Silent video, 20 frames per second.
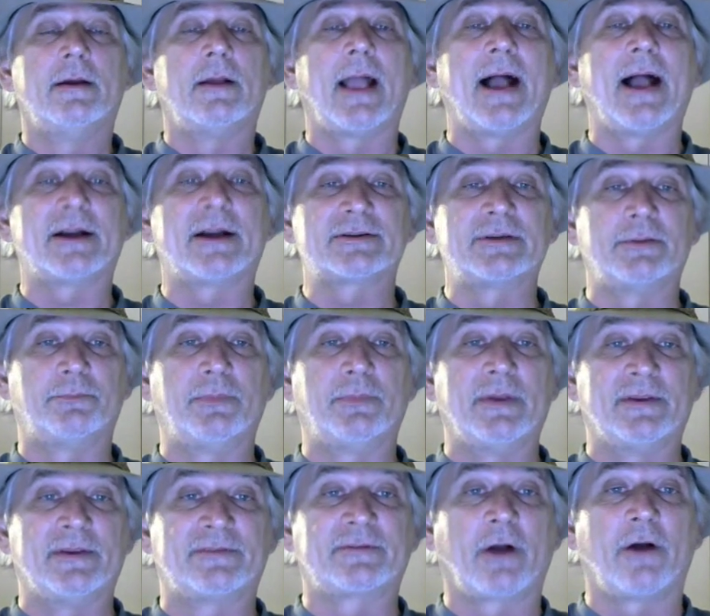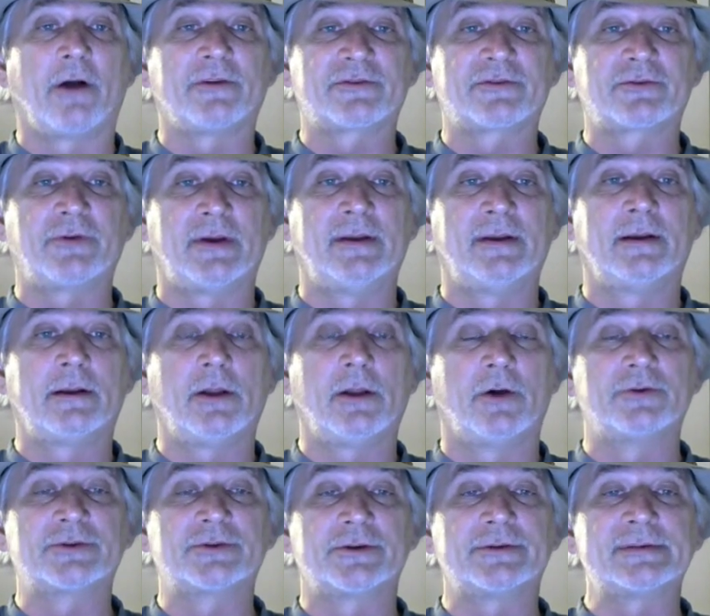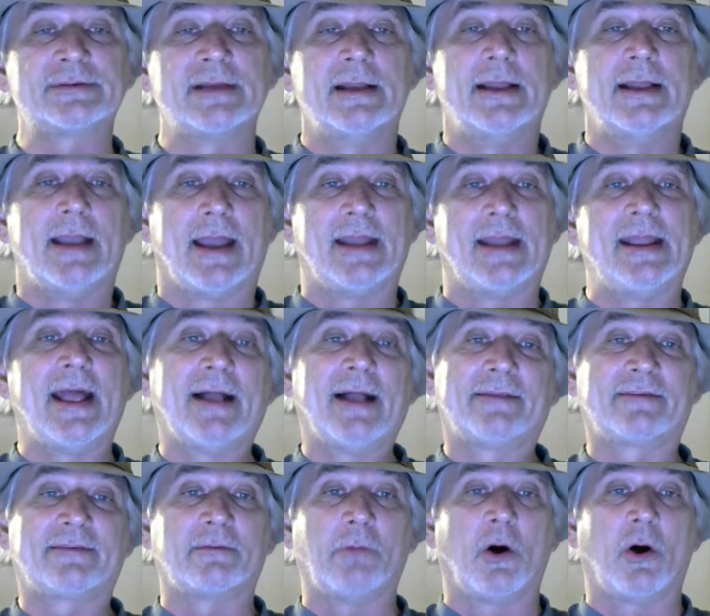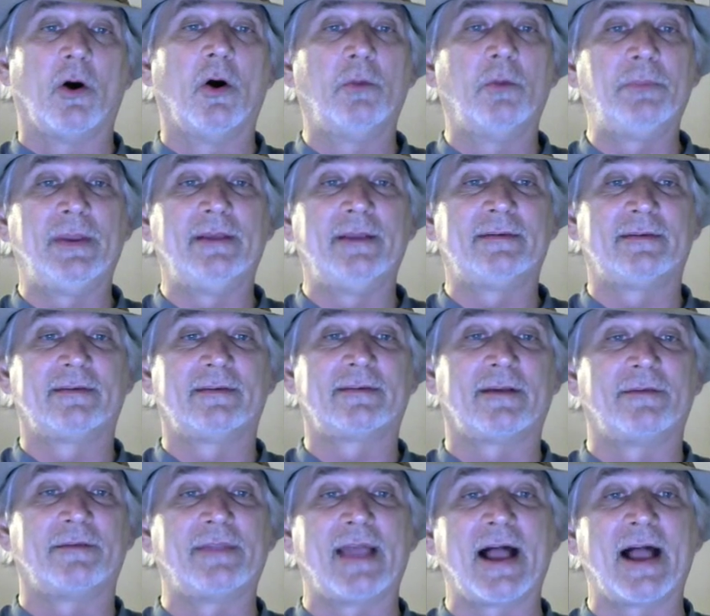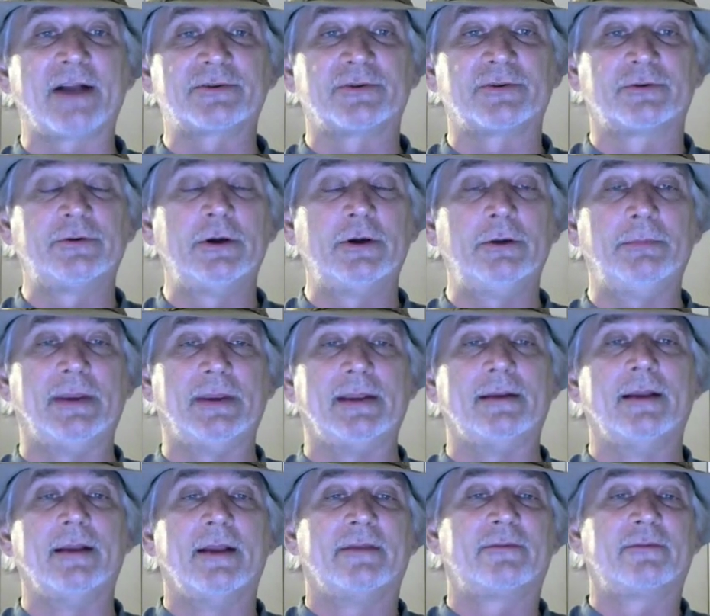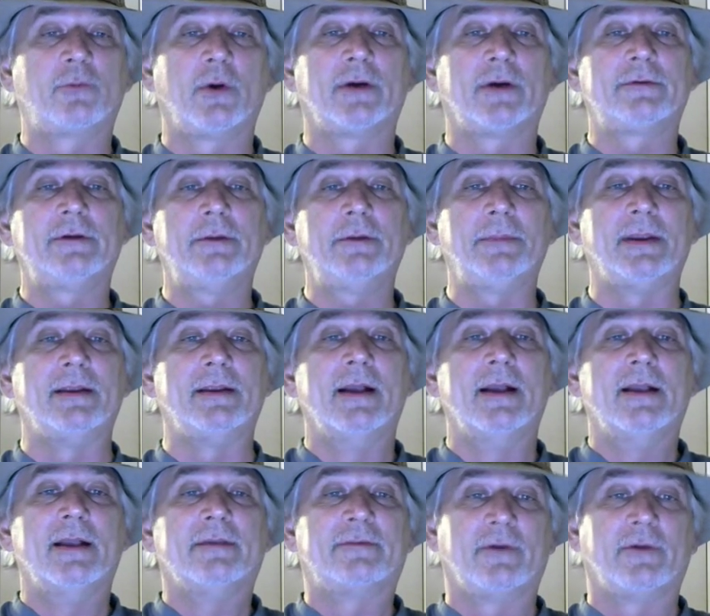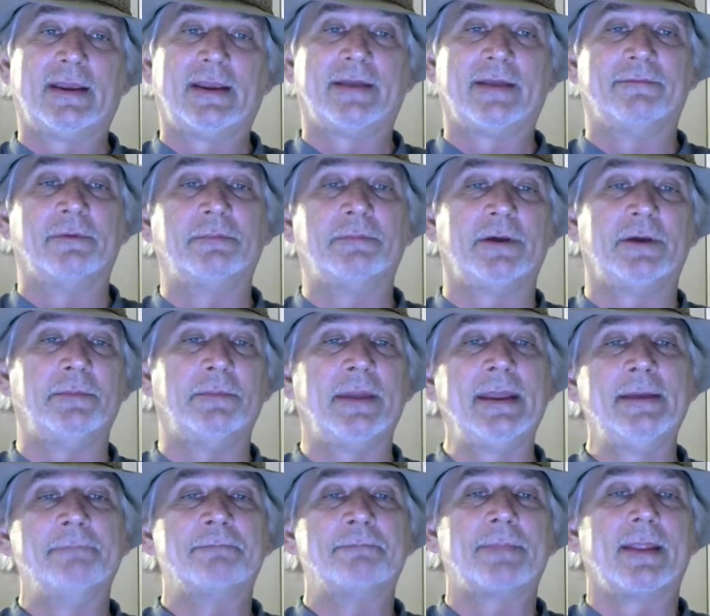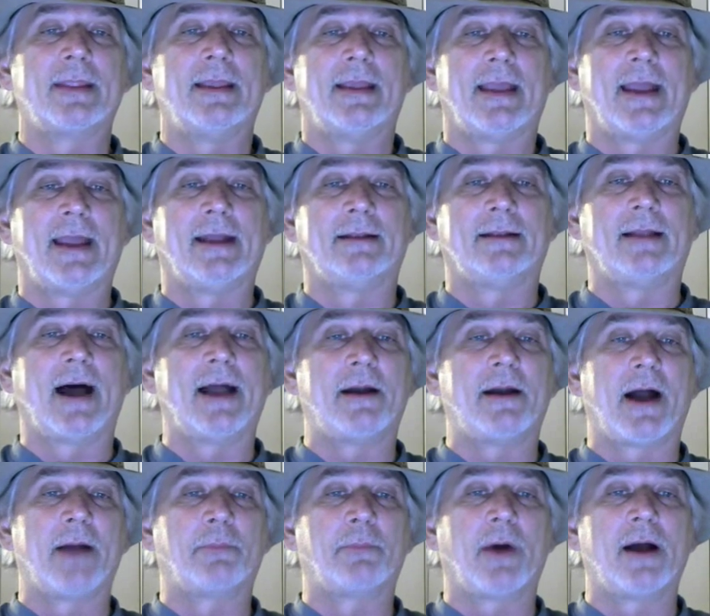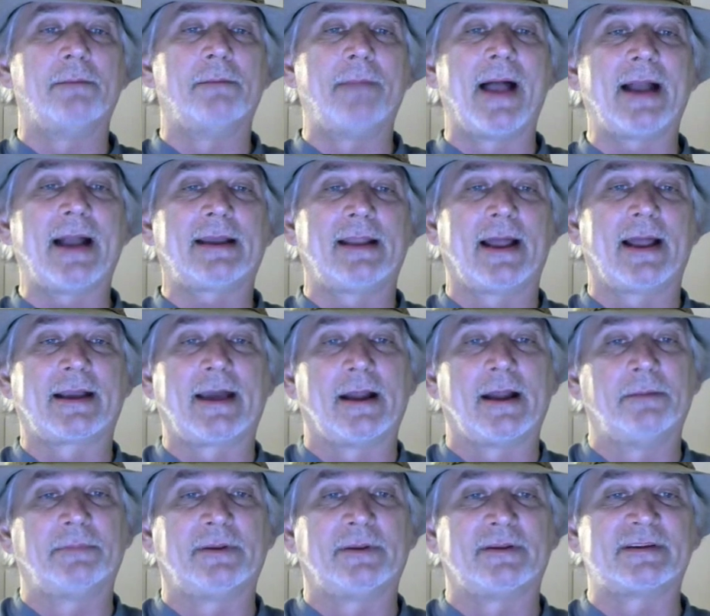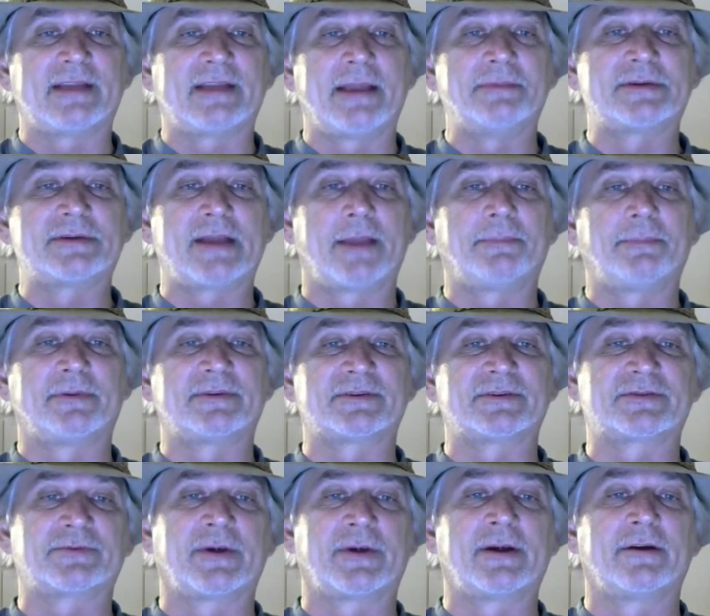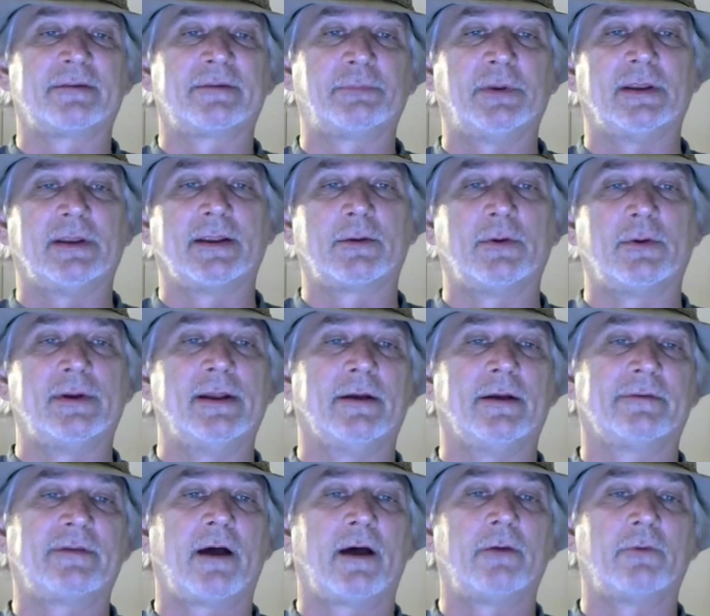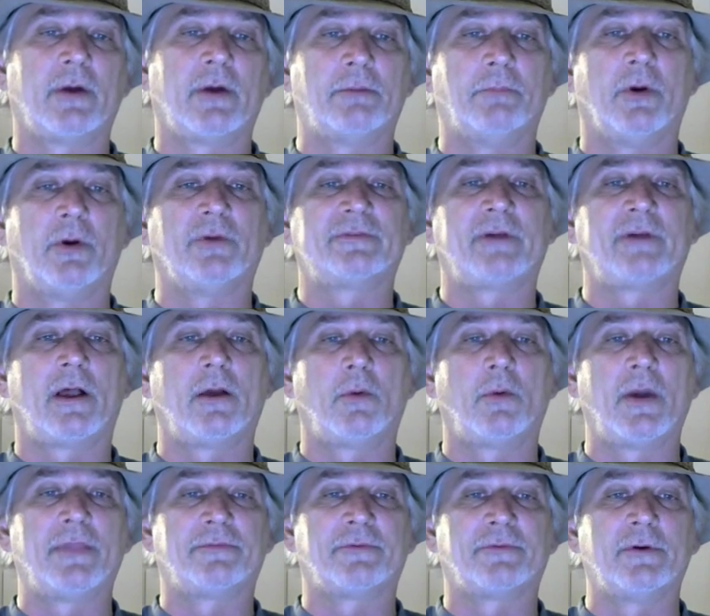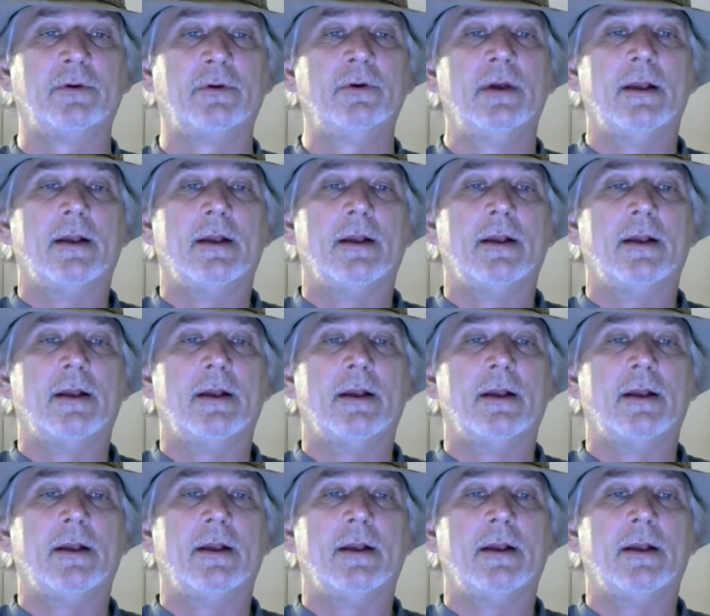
actually installed screen enclosures, and he has some old pieces of the actual tubing, square tubing. So he gave them to me. And I brought them back, and I cut them to the same shape as the stringers, put liquid nails on, run bolts all the way through